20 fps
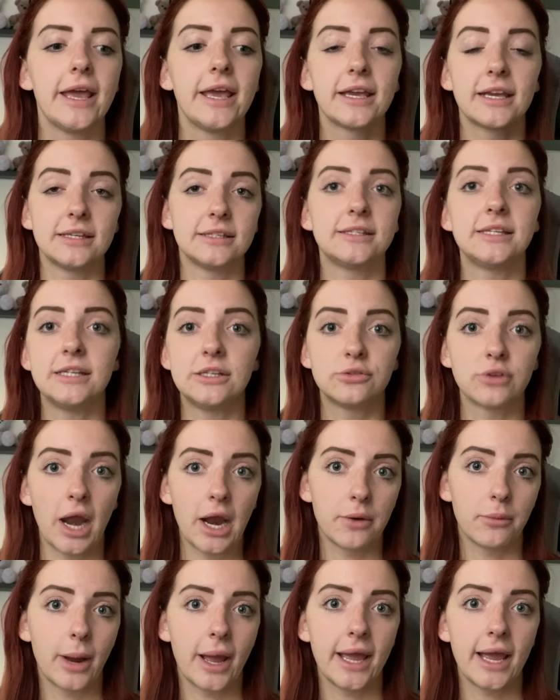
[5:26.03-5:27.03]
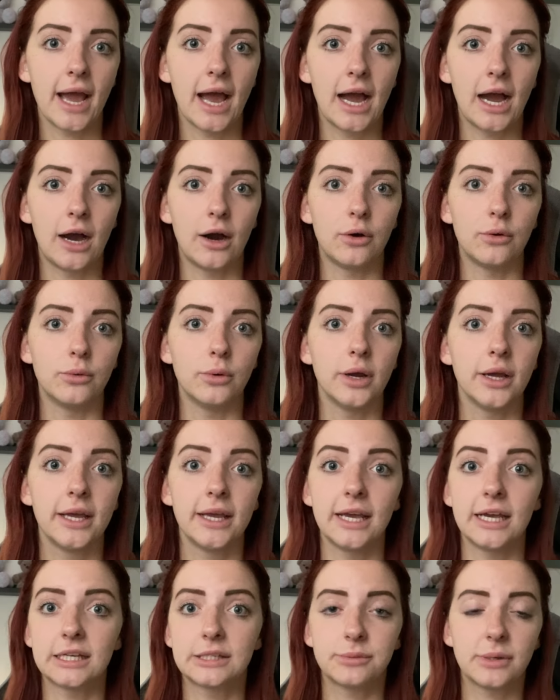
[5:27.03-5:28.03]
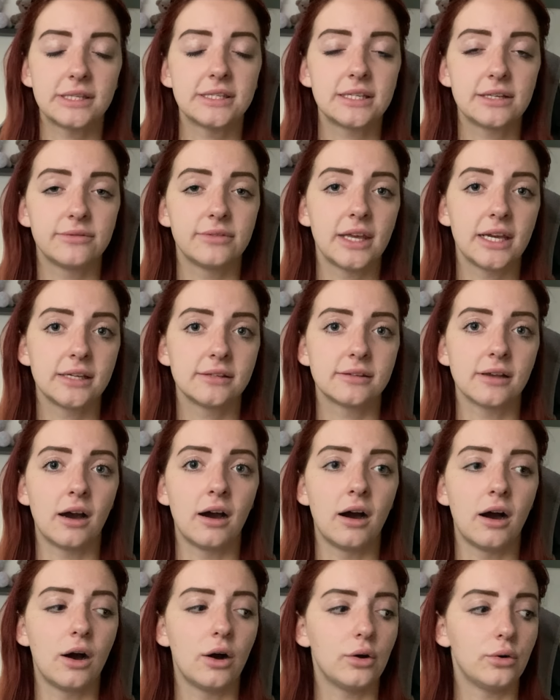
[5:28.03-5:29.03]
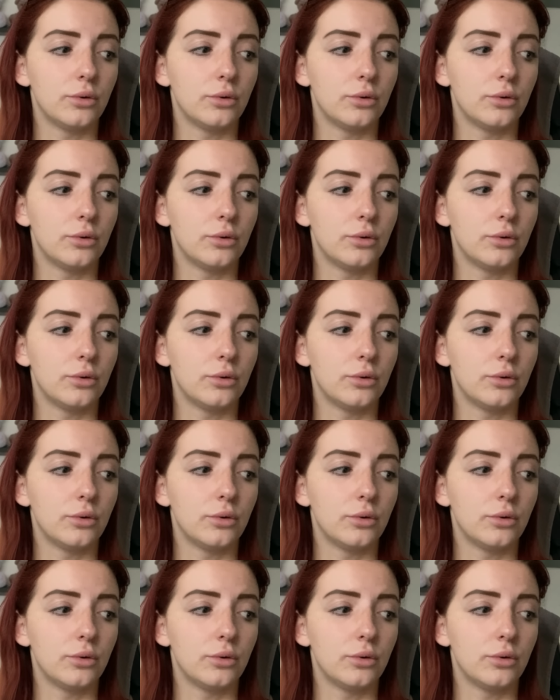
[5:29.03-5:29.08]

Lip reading: can see straight away how expensive things are,